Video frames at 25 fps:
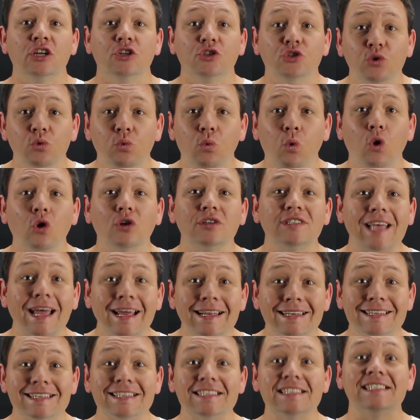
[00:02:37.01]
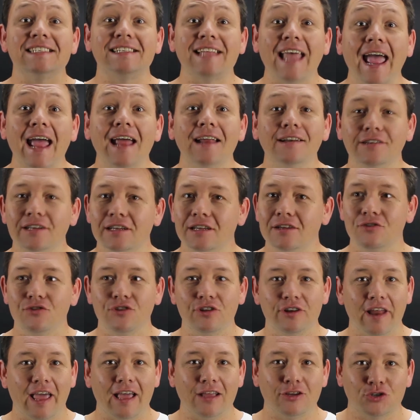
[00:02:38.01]
towards understanding
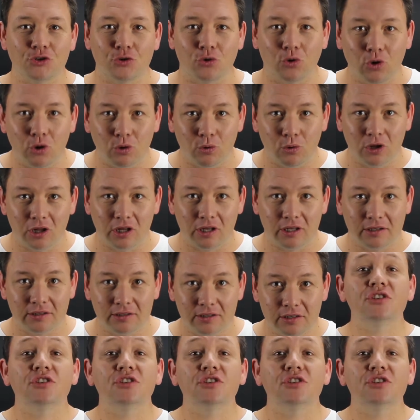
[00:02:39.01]
the natural world.